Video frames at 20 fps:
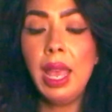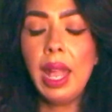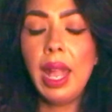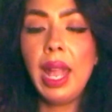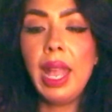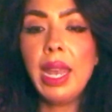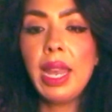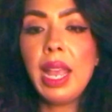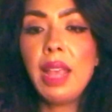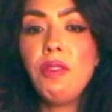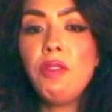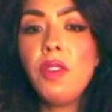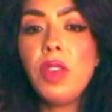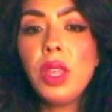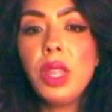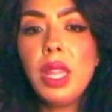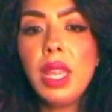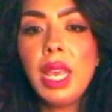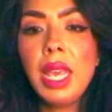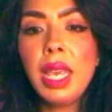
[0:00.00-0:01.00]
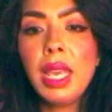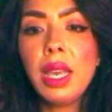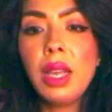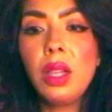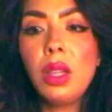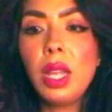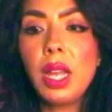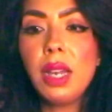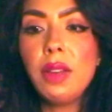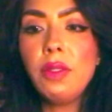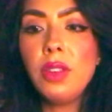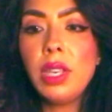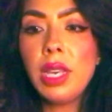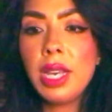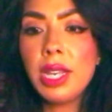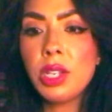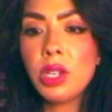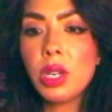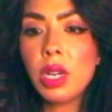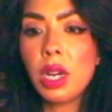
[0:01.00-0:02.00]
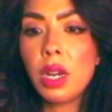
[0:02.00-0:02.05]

And I feel like a lot of you guys are,